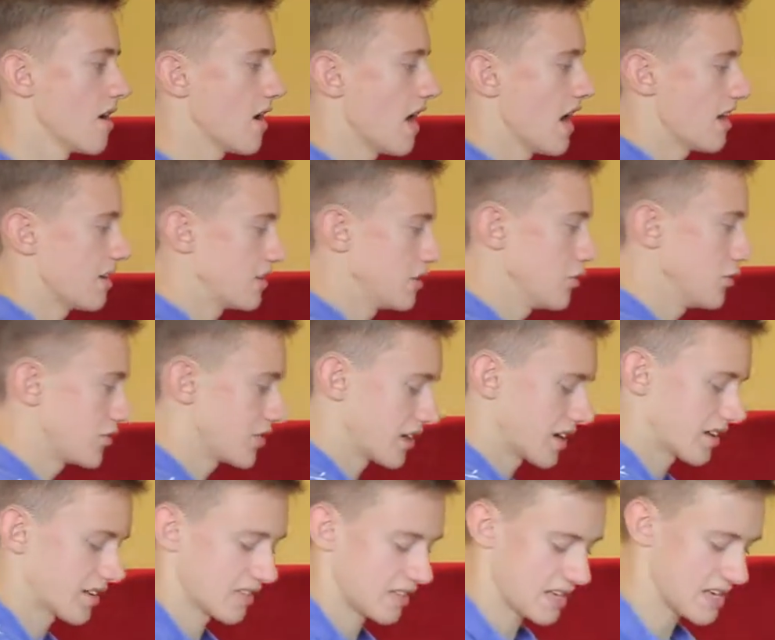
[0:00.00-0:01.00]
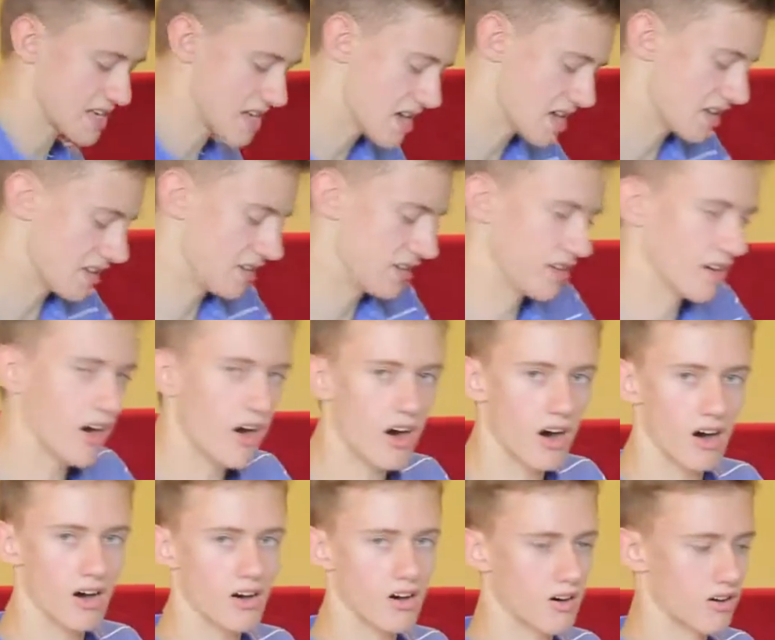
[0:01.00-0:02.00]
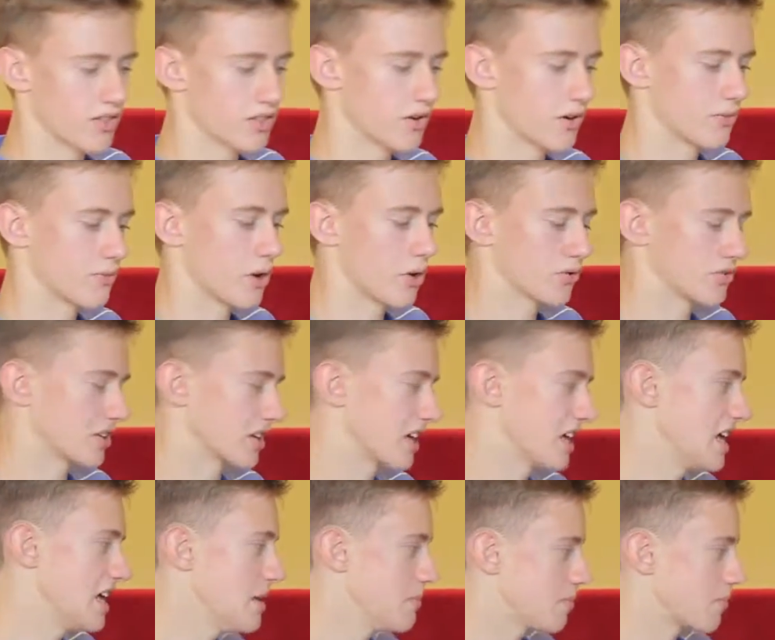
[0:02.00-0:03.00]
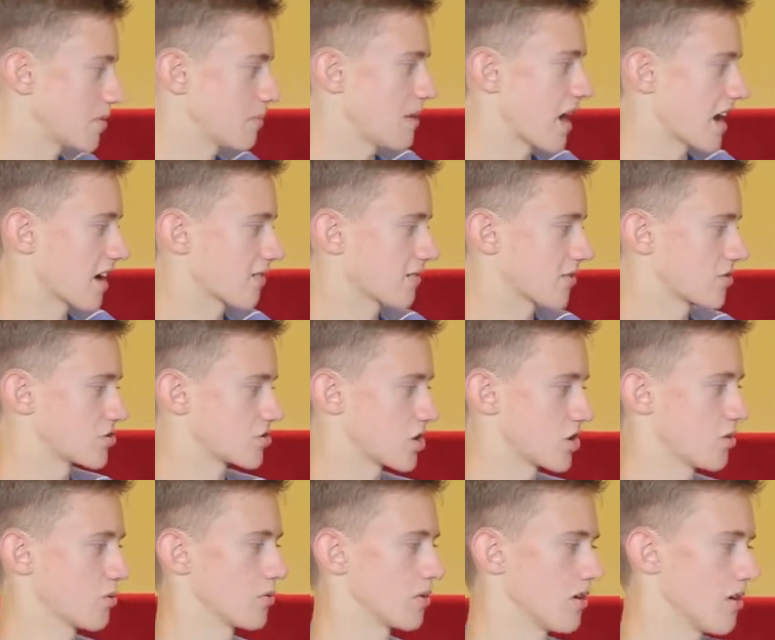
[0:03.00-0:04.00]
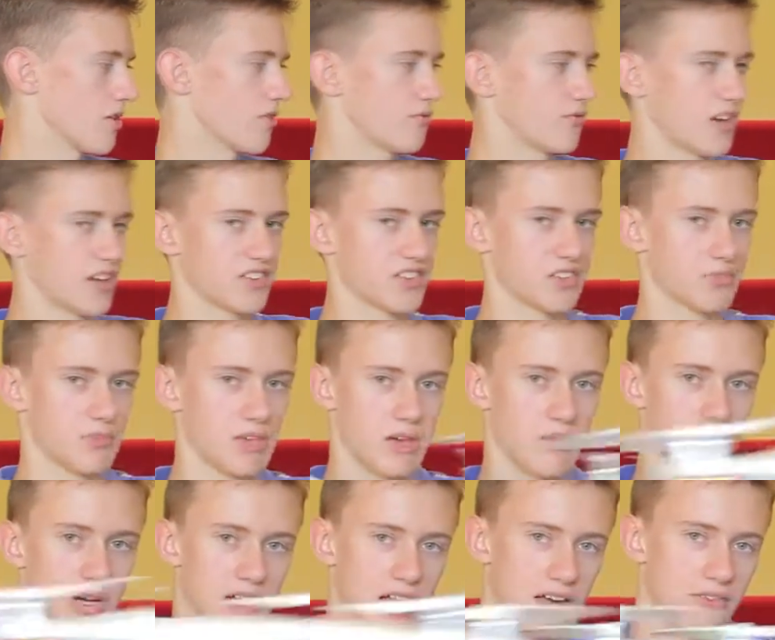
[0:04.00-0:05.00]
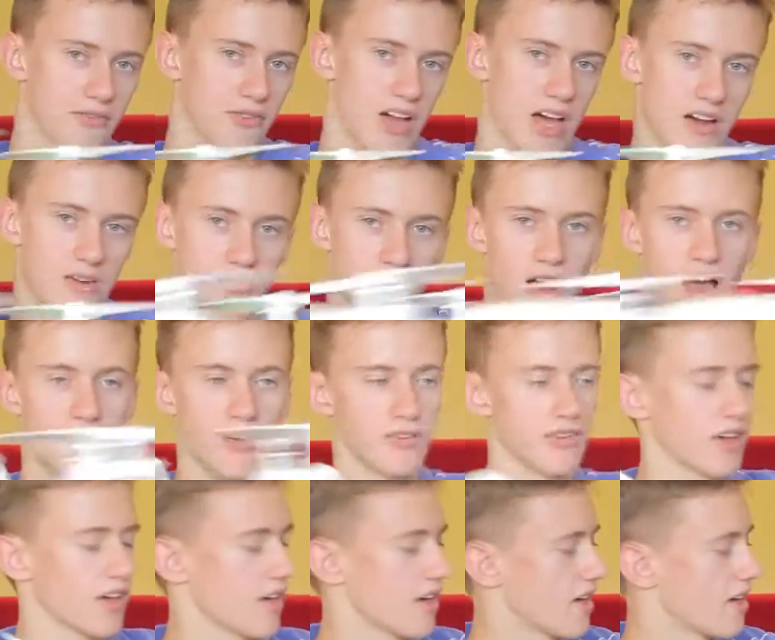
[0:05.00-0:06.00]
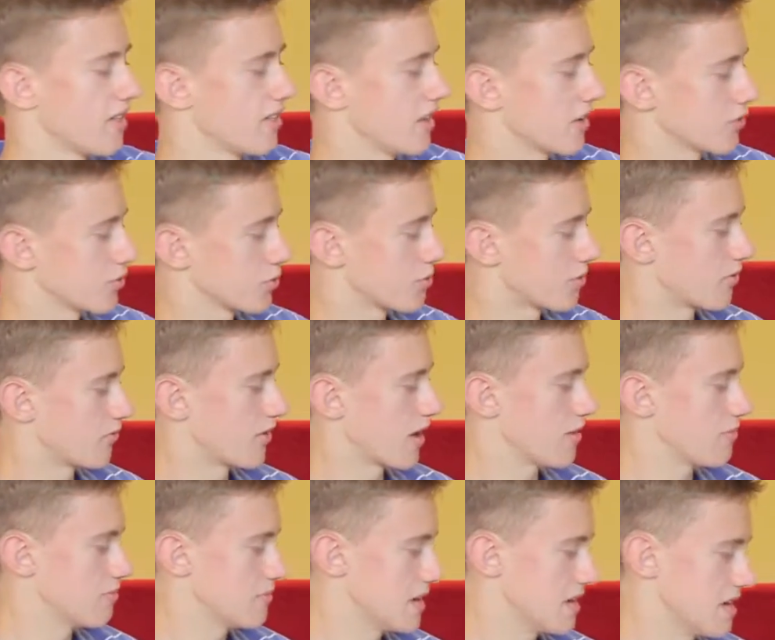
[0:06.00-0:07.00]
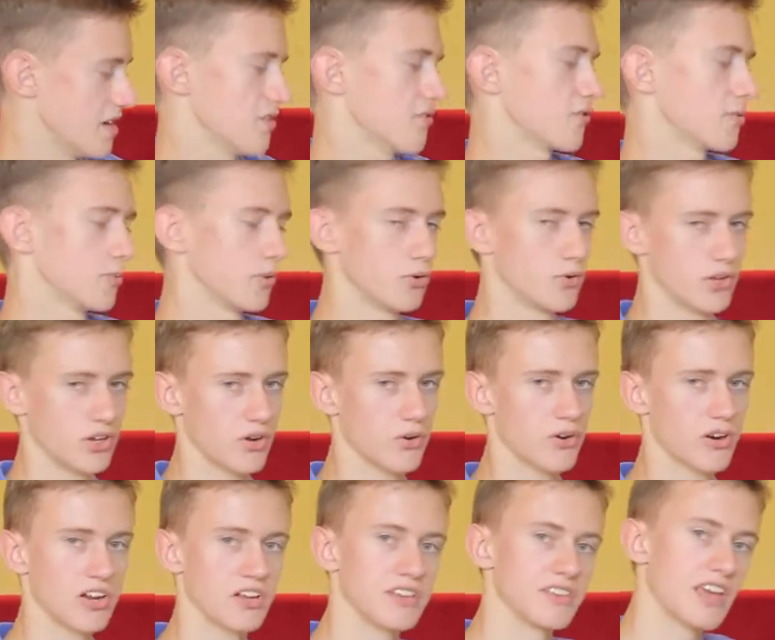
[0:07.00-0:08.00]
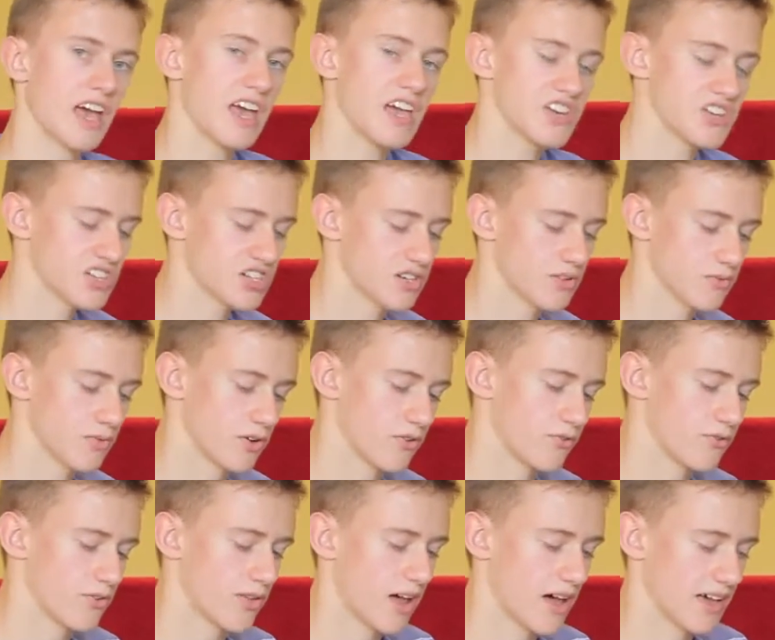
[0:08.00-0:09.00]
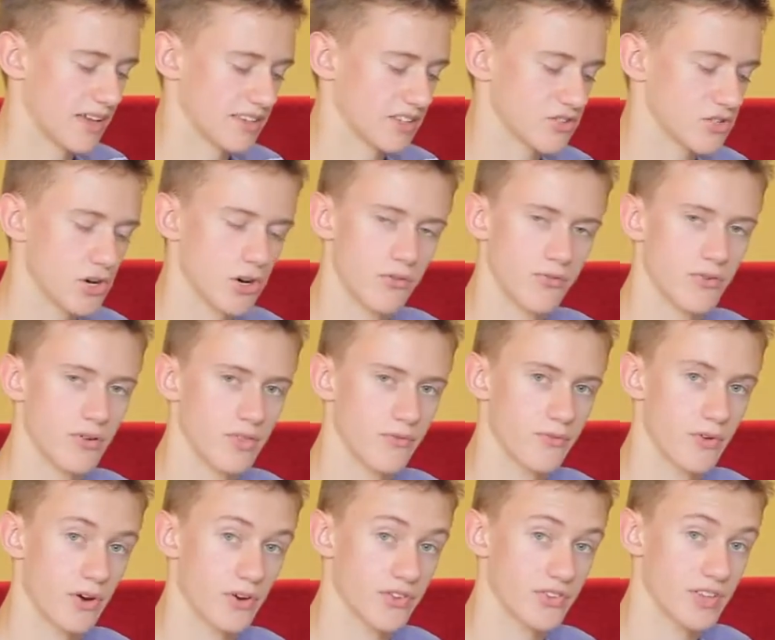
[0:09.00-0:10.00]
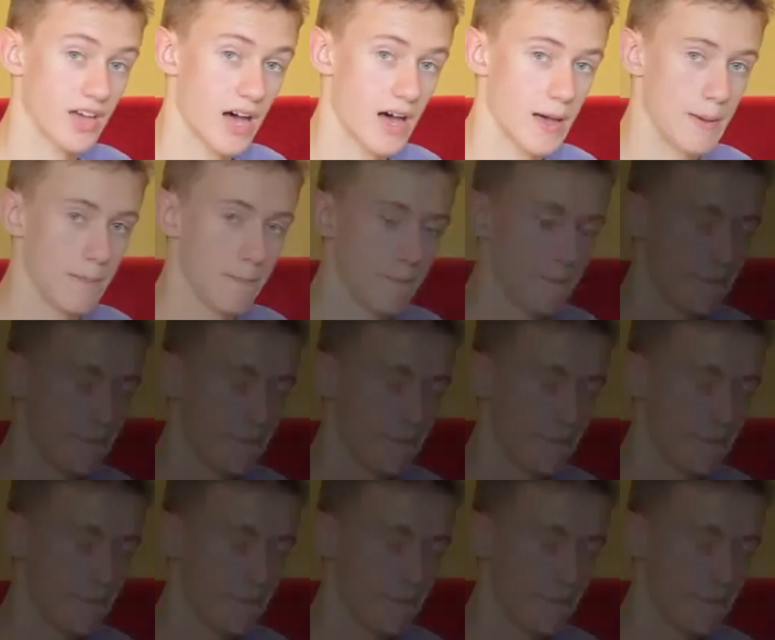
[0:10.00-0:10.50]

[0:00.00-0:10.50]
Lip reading: and using the yaw on the remote to keep the back of the drone facing me while I fly around. This will prevent me from losing orientation while flying the drone for the first time.